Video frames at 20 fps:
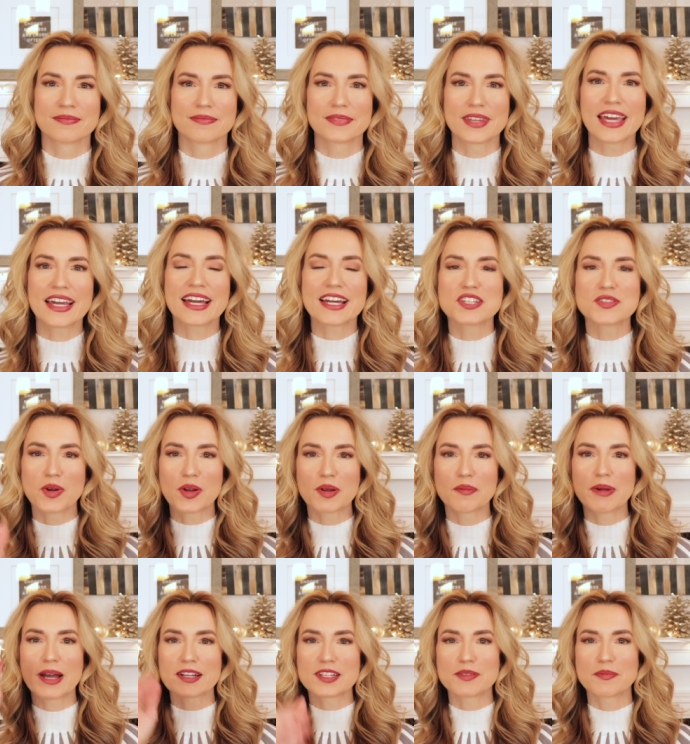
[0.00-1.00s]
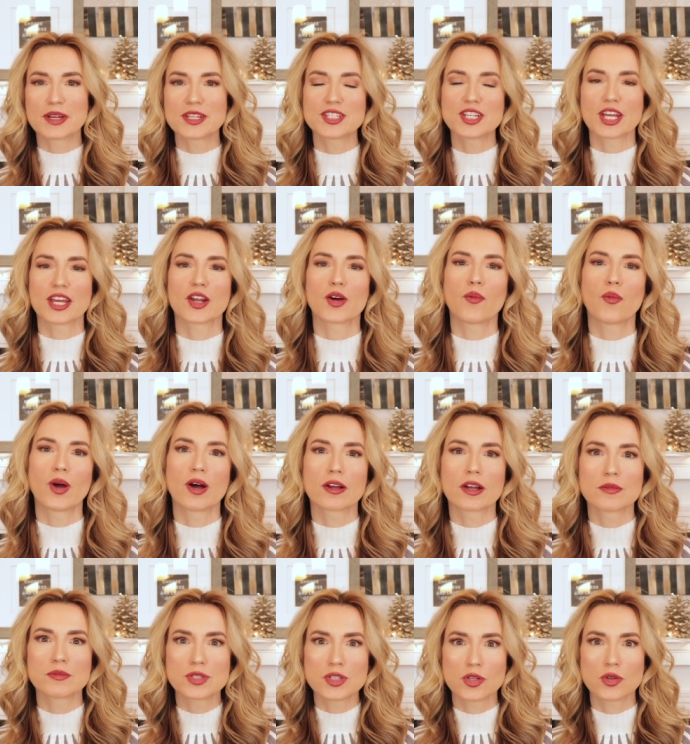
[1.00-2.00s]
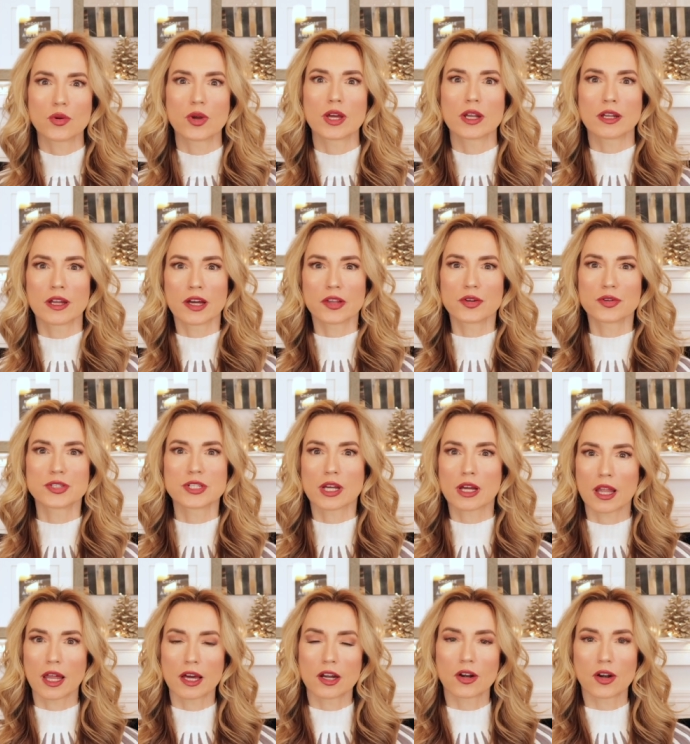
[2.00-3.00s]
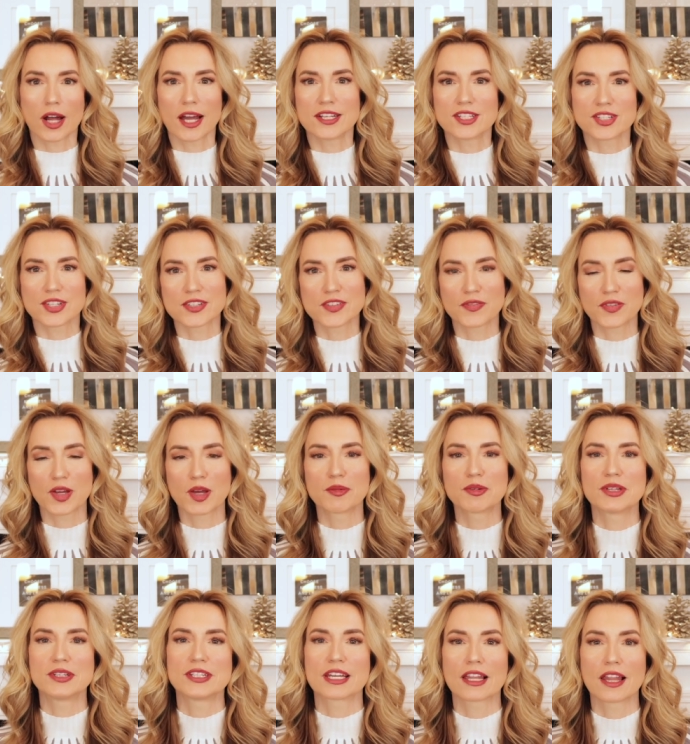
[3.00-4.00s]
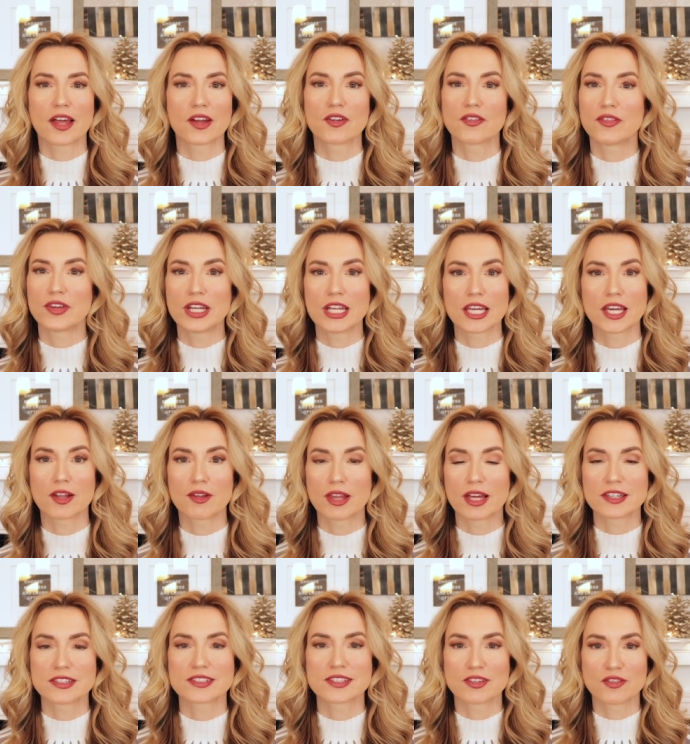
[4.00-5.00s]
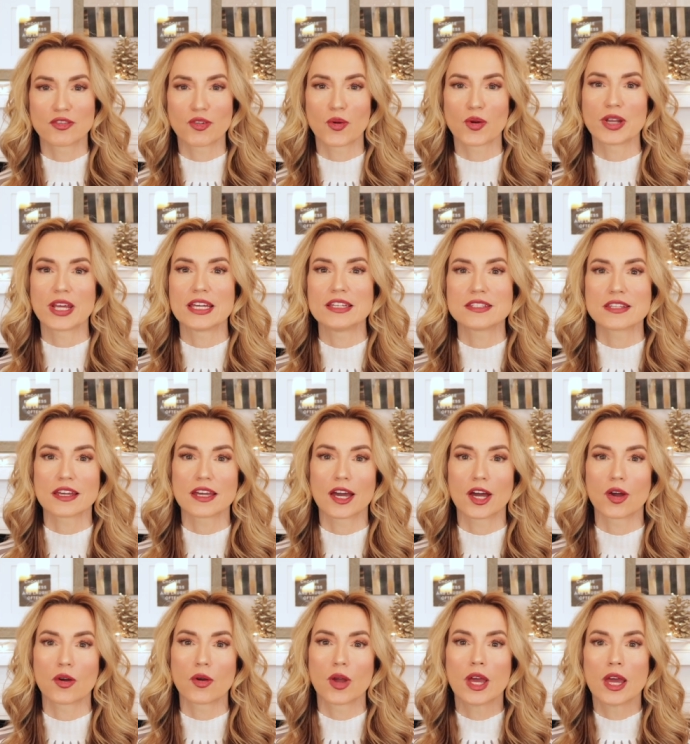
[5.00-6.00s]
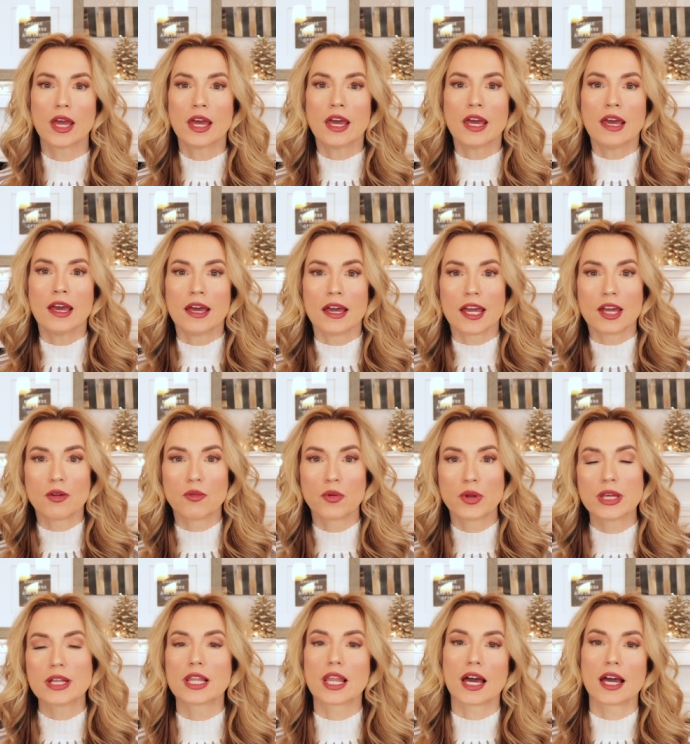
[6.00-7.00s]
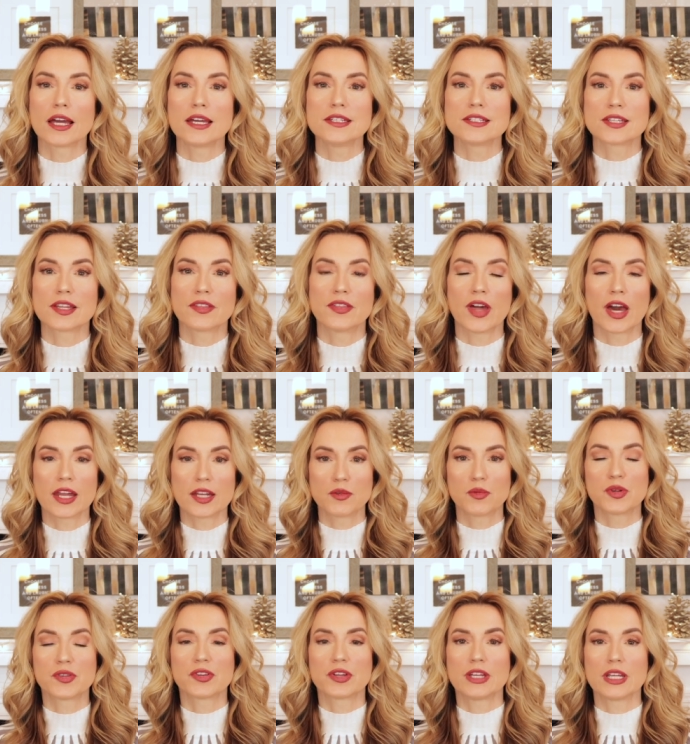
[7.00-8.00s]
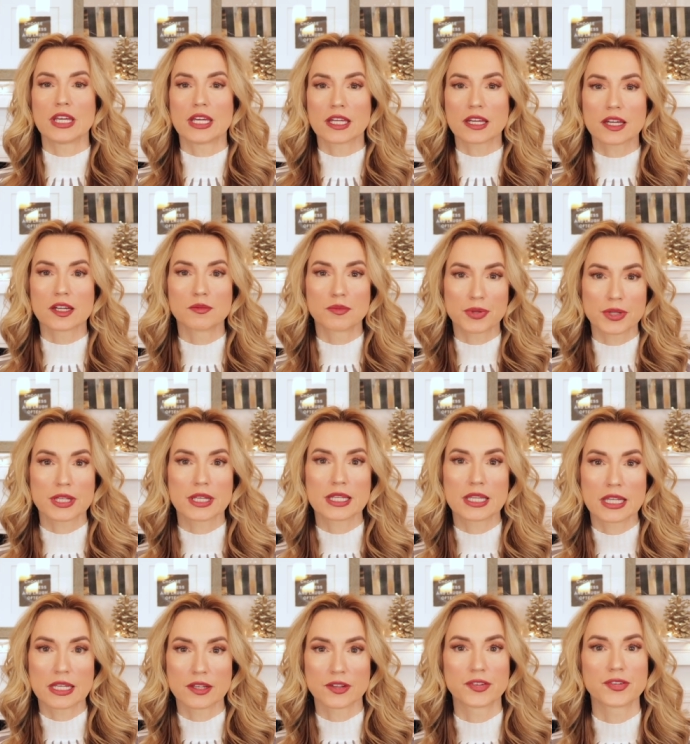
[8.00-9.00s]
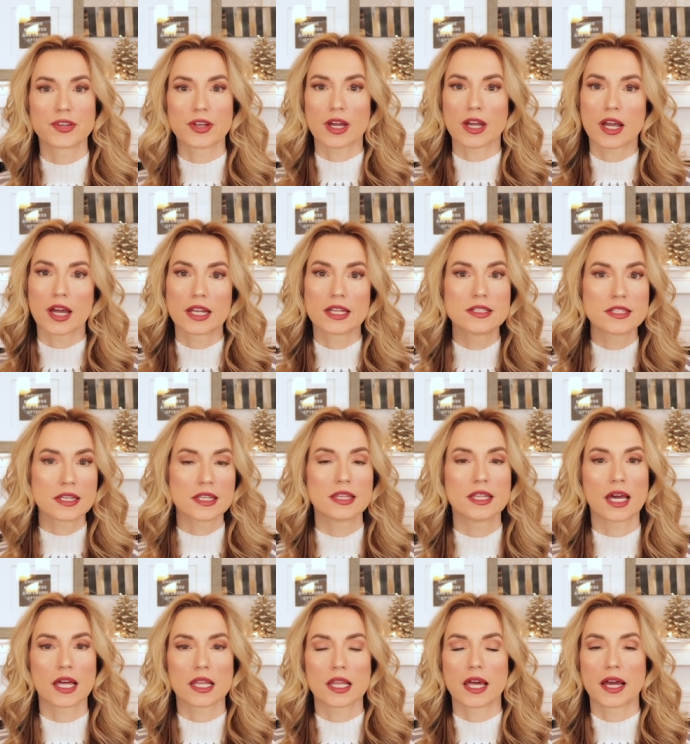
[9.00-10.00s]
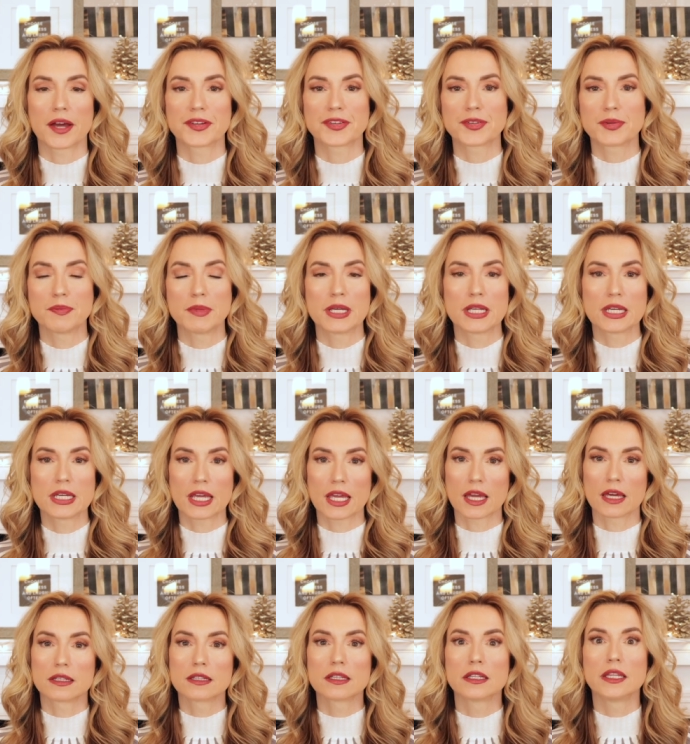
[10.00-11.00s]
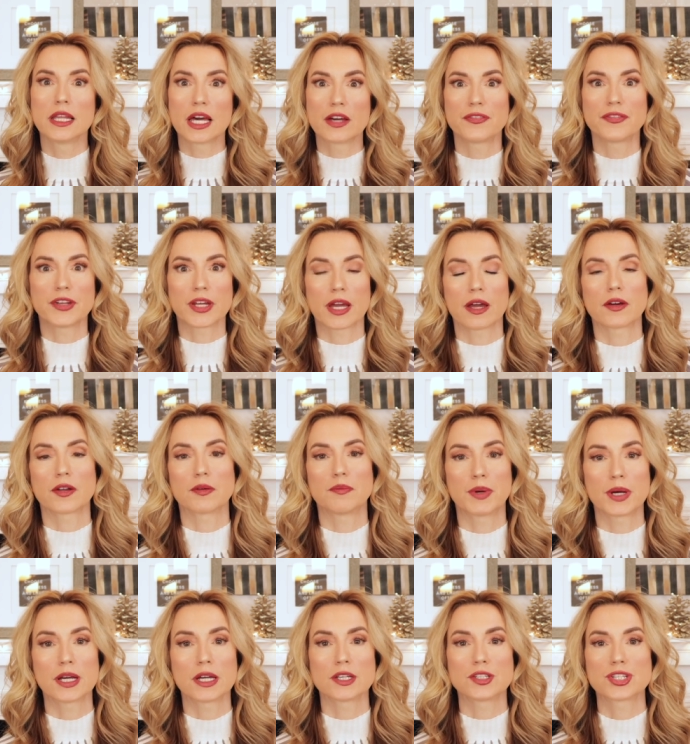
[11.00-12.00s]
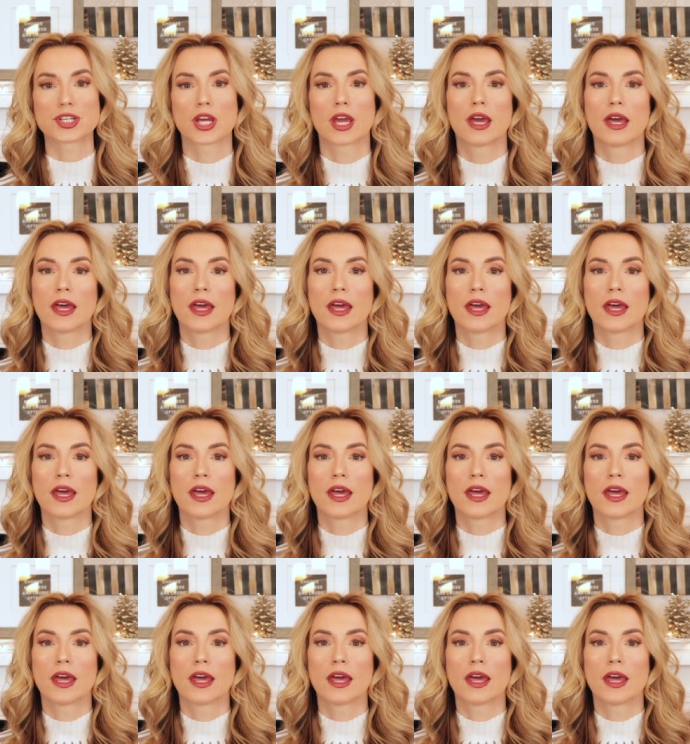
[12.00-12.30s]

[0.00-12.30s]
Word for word: Hey guys, welcome back to my channel. Welcome to another declutter. I just filmed a declutter video less than four days ago and realized that it was an incomplete list. I kind of did that last minute and left out a bunch